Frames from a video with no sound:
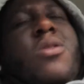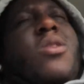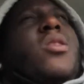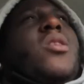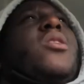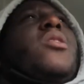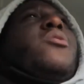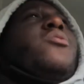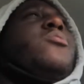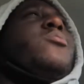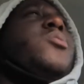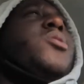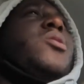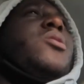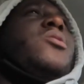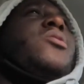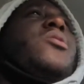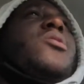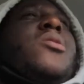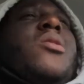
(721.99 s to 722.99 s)
You dig what I'm
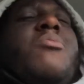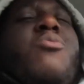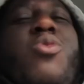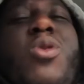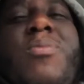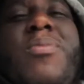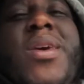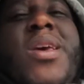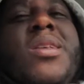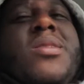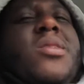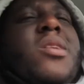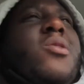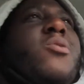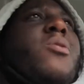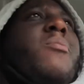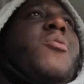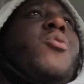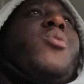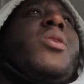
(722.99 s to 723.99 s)
saying? Cause we big scale.
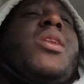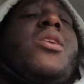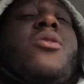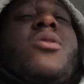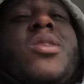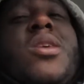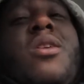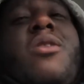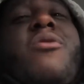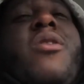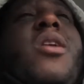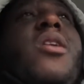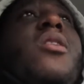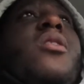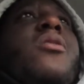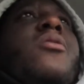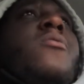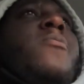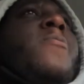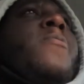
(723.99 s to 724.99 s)
Well, I mean, we low scale right now.
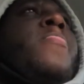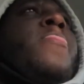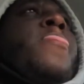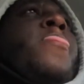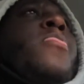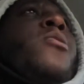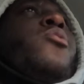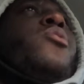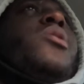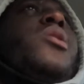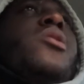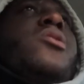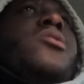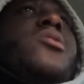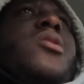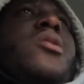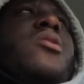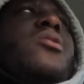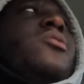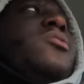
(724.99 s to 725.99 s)
We low
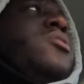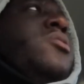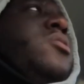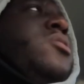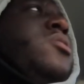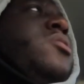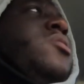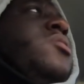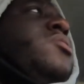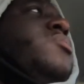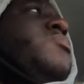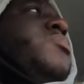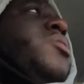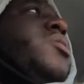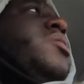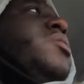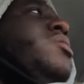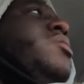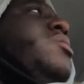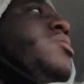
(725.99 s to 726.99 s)
scale,
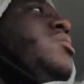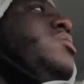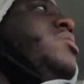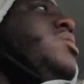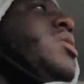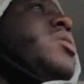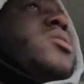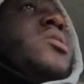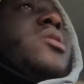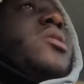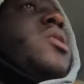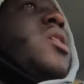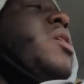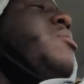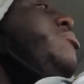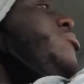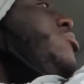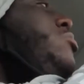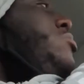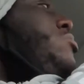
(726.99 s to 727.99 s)
but that's a
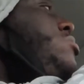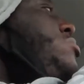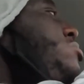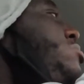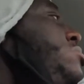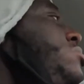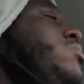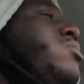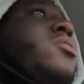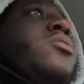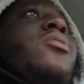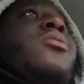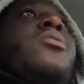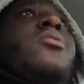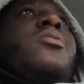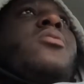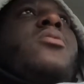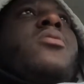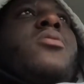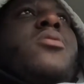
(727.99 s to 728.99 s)
cop car.
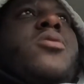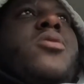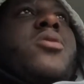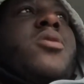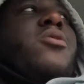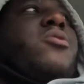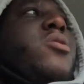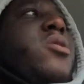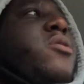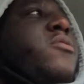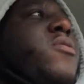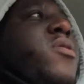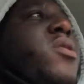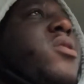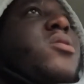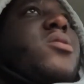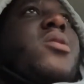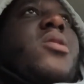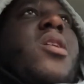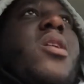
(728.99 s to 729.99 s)
Sure enough, it
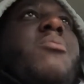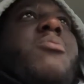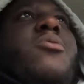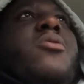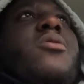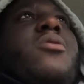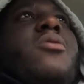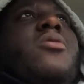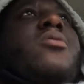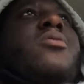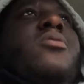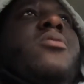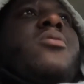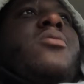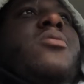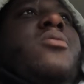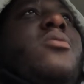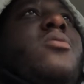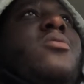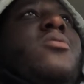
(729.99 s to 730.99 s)
is a cop car.
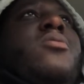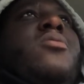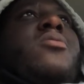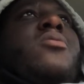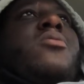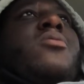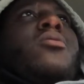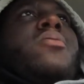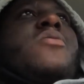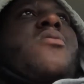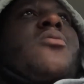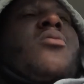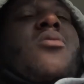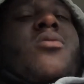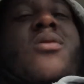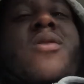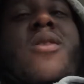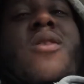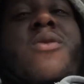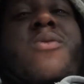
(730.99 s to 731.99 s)

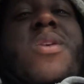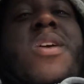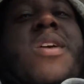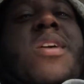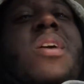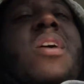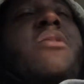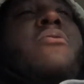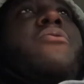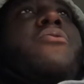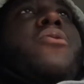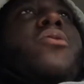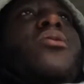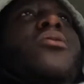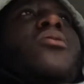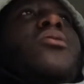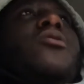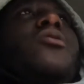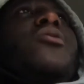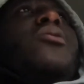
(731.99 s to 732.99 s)
You know, we in California,
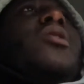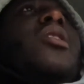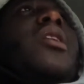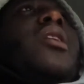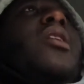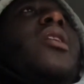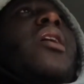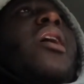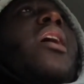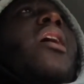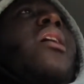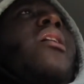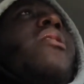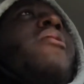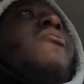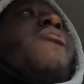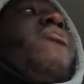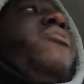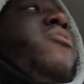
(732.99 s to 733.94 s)
so you can't have.